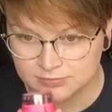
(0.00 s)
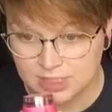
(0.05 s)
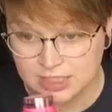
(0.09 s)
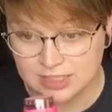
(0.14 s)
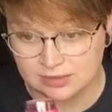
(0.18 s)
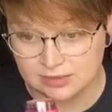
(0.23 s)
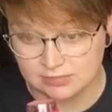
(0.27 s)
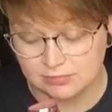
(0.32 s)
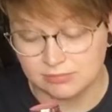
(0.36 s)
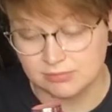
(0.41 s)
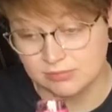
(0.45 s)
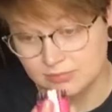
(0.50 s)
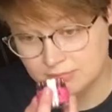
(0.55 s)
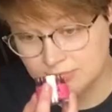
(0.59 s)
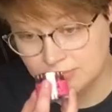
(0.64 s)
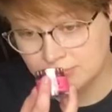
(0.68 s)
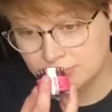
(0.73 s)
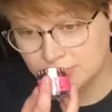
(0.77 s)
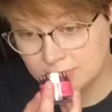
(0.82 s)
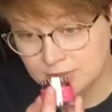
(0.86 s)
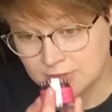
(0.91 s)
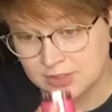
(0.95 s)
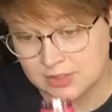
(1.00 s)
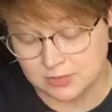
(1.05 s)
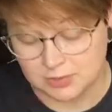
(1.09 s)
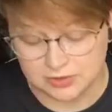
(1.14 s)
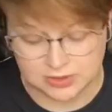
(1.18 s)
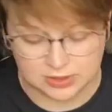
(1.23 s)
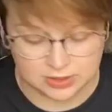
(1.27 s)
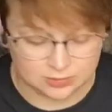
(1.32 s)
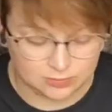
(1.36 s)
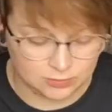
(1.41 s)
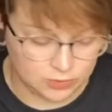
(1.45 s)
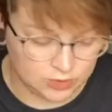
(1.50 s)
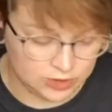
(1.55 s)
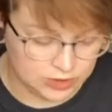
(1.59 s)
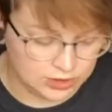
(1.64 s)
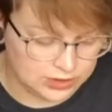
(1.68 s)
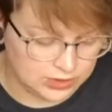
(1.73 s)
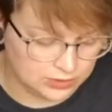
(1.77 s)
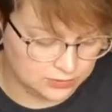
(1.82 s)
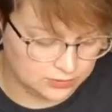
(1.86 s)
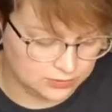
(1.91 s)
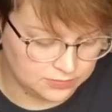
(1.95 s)
It smells like a
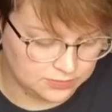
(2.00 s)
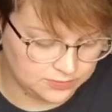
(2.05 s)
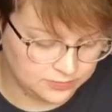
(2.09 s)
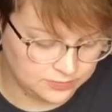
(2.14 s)
Mojito.